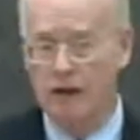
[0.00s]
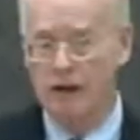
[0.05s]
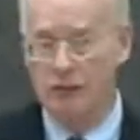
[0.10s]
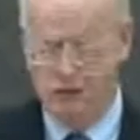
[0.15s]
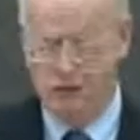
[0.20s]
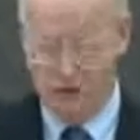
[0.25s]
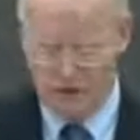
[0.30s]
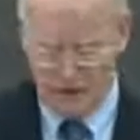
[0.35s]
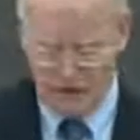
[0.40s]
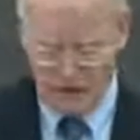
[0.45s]

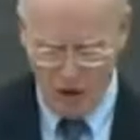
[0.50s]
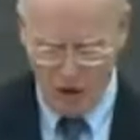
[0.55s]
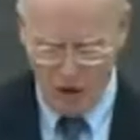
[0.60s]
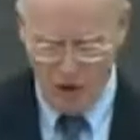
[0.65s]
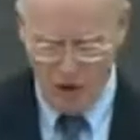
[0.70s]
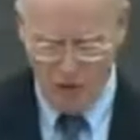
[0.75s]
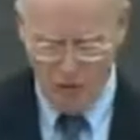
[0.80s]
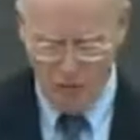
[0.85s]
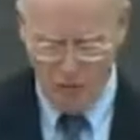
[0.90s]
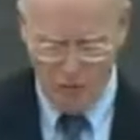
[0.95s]
existed
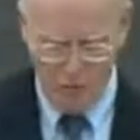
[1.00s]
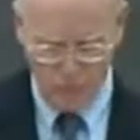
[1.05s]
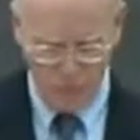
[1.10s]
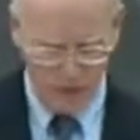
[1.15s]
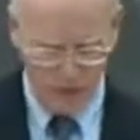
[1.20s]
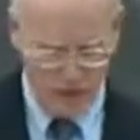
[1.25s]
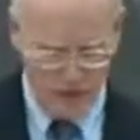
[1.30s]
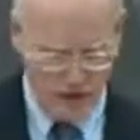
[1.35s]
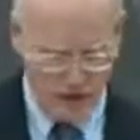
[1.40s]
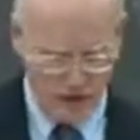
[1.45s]
long
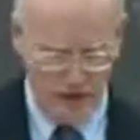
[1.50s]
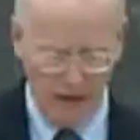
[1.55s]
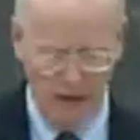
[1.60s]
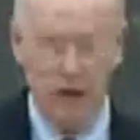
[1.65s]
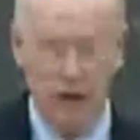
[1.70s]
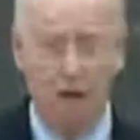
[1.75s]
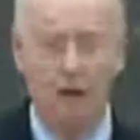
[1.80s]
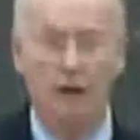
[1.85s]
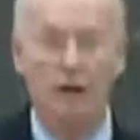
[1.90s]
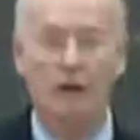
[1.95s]
before
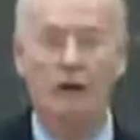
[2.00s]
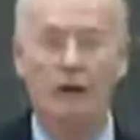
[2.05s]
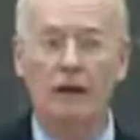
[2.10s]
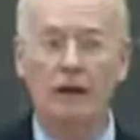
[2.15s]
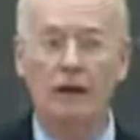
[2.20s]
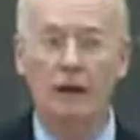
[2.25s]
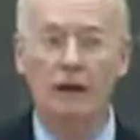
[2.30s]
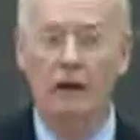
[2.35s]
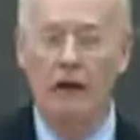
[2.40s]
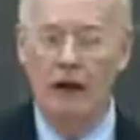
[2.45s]
9/11,
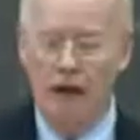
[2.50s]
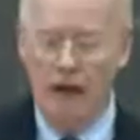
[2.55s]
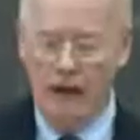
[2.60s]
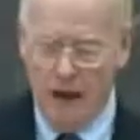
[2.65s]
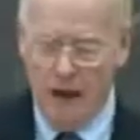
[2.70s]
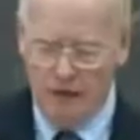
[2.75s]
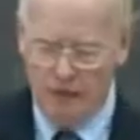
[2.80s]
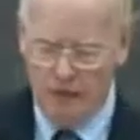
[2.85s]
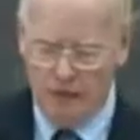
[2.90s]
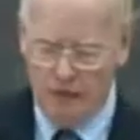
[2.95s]

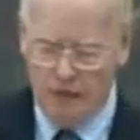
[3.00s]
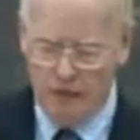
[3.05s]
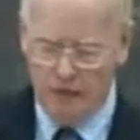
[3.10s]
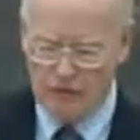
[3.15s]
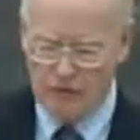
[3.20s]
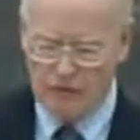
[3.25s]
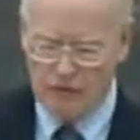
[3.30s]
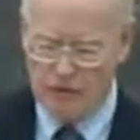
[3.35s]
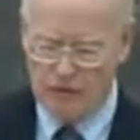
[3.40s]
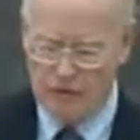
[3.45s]
and that this
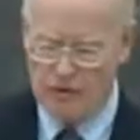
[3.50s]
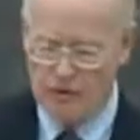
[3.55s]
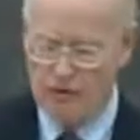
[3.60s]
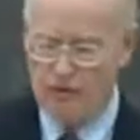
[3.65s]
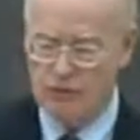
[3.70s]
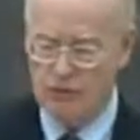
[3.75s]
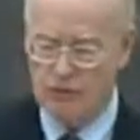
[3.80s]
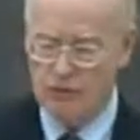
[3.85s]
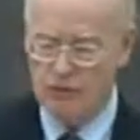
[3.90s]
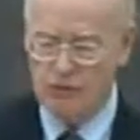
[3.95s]

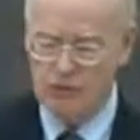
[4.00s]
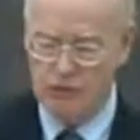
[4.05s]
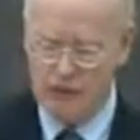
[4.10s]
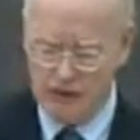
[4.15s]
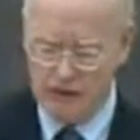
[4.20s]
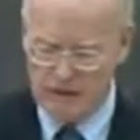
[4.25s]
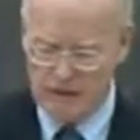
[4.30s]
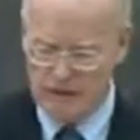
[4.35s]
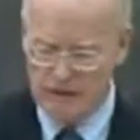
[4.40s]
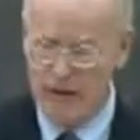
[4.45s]
intention was
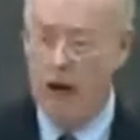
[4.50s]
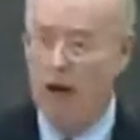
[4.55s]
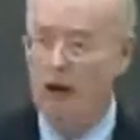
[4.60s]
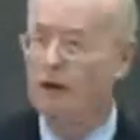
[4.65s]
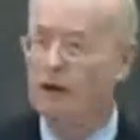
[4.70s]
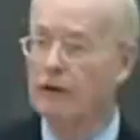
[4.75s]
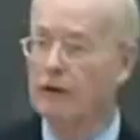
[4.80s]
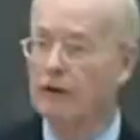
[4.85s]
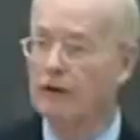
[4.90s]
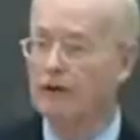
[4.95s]
based
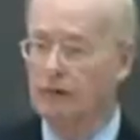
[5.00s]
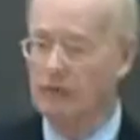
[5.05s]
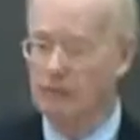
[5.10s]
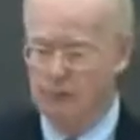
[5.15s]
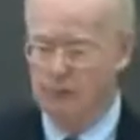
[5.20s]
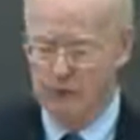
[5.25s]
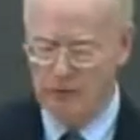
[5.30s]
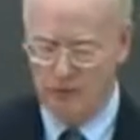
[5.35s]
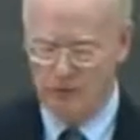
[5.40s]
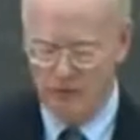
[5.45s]
on
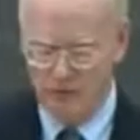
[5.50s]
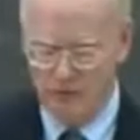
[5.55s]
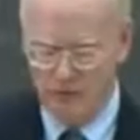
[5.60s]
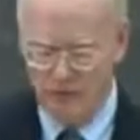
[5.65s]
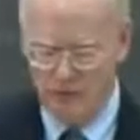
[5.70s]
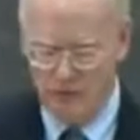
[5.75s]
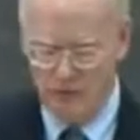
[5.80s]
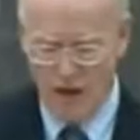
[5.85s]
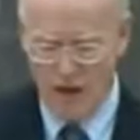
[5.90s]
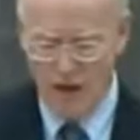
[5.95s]
imperial
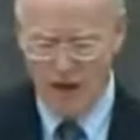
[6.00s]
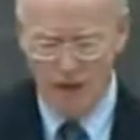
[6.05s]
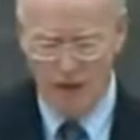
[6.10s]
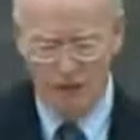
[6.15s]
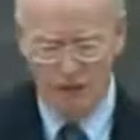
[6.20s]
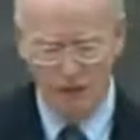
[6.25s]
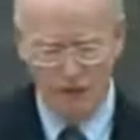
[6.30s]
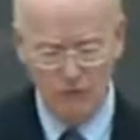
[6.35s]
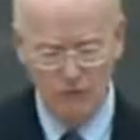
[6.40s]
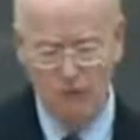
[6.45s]

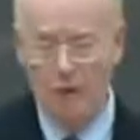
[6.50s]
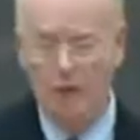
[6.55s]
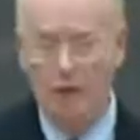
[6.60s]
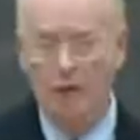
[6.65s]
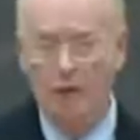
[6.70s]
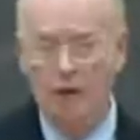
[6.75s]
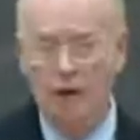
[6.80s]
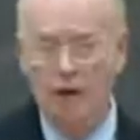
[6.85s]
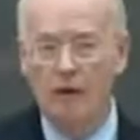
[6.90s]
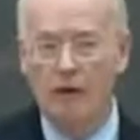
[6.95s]
designs
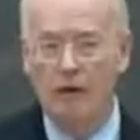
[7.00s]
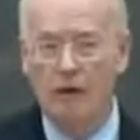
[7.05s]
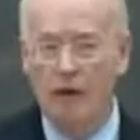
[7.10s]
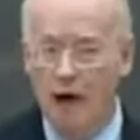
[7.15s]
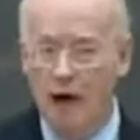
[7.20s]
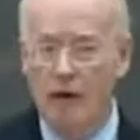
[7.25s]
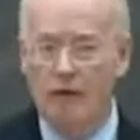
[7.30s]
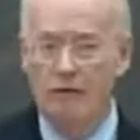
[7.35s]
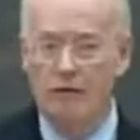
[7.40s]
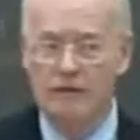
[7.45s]

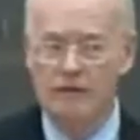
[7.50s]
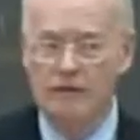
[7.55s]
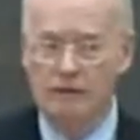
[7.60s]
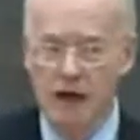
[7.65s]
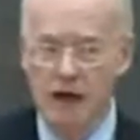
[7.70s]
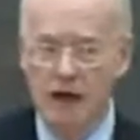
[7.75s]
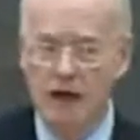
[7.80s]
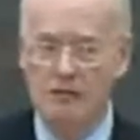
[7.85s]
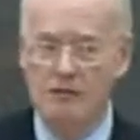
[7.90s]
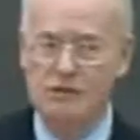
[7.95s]
not
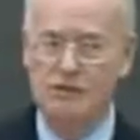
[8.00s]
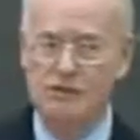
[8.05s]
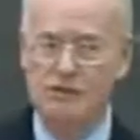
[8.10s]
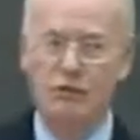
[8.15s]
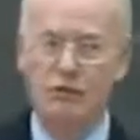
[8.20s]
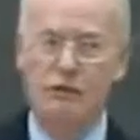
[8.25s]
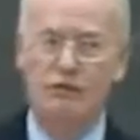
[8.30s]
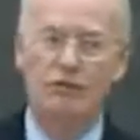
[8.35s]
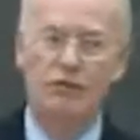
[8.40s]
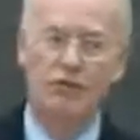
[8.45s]
discussed
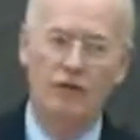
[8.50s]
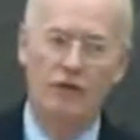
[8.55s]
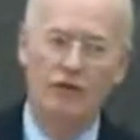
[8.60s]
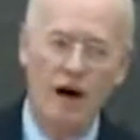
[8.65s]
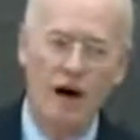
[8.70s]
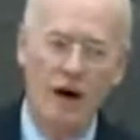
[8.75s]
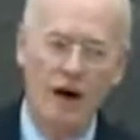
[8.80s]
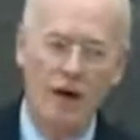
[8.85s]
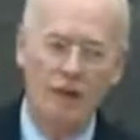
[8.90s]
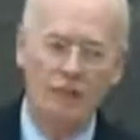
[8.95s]
with
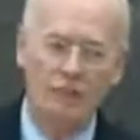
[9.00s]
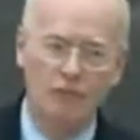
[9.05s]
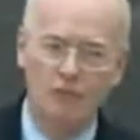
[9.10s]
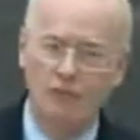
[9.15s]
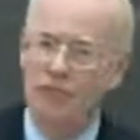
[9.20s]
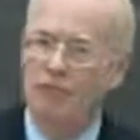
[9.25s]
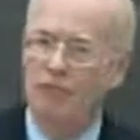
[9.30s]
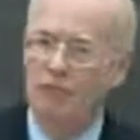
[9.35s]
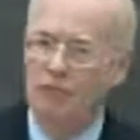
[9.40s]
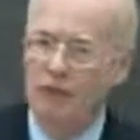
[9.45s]
Saddam's
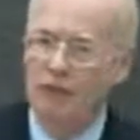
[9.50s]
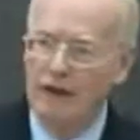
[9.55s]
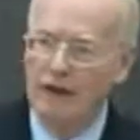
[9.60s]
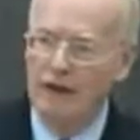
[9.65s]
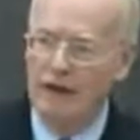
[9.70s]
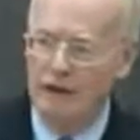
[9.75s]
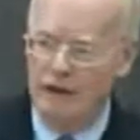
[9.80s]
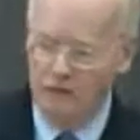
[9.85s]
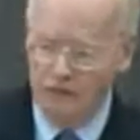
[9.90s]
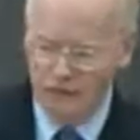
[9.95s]

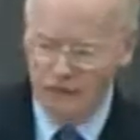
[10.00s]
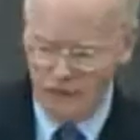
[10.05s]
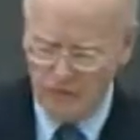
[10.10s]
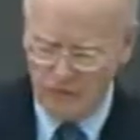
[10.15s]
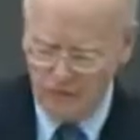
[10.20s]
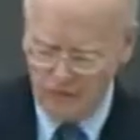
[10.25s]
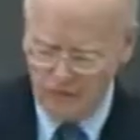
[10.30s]
wickedness.